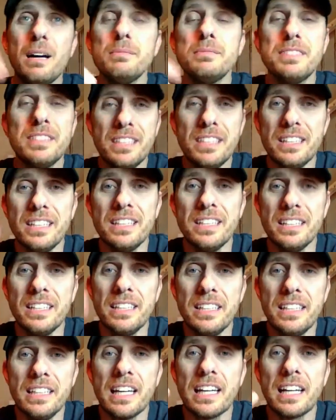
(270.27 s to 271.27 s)
to
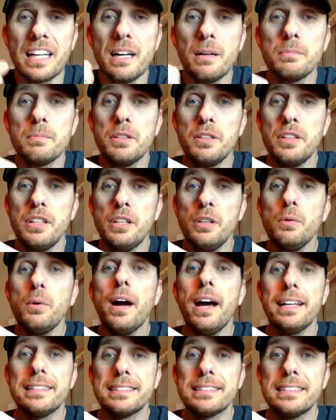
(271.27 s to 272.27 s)
you gotta come to the
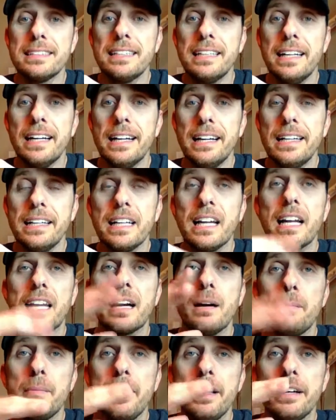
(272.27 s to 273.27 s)
U.S. here. You gotta
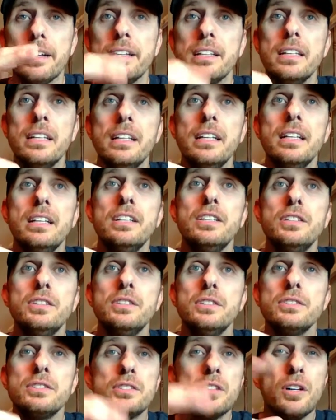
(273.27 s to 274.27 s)
come here.
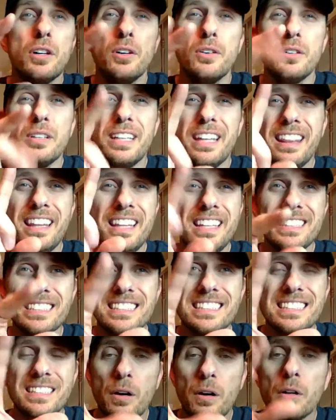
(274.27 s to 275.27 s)
So
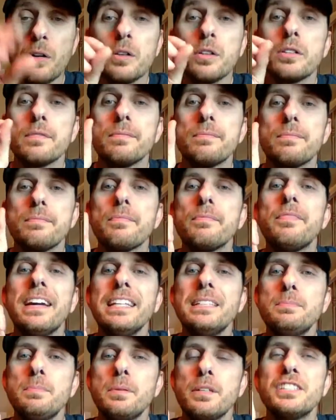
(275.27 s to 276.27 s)
this
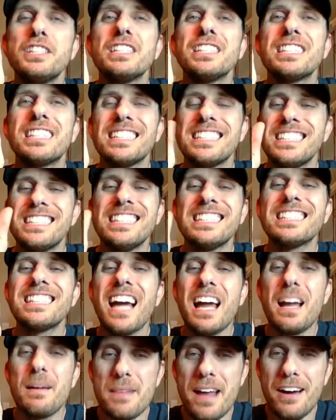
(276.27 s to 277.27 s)
Facebook just just
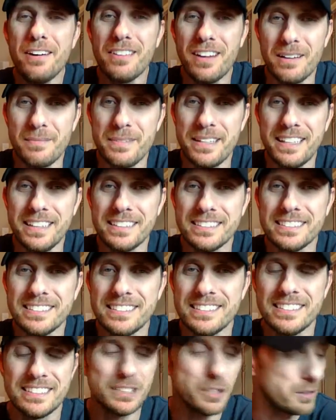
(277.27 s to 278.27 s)
timed out on me.
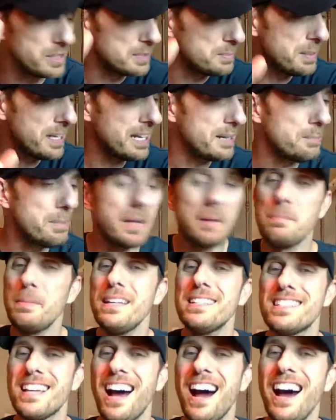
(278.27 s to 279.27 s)
So it's being a big
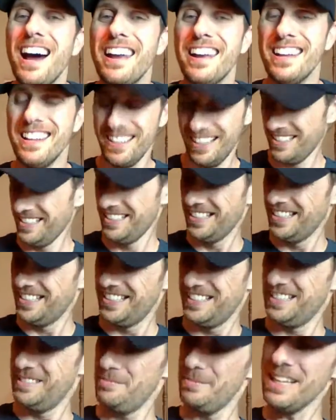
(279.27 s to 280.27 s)
piece of HUD.
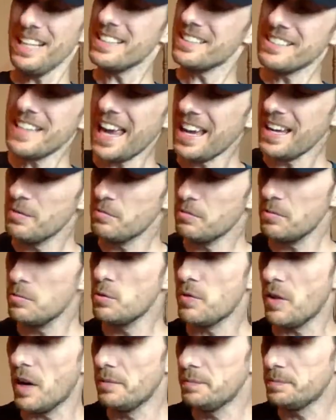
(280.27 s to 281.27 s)
But that's okay. We'll move
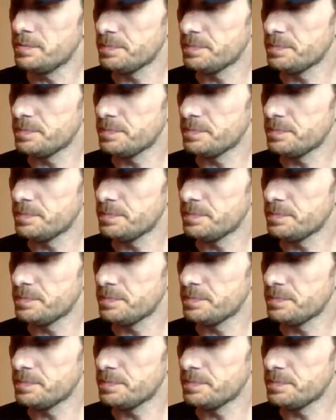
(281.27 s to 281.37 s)
on.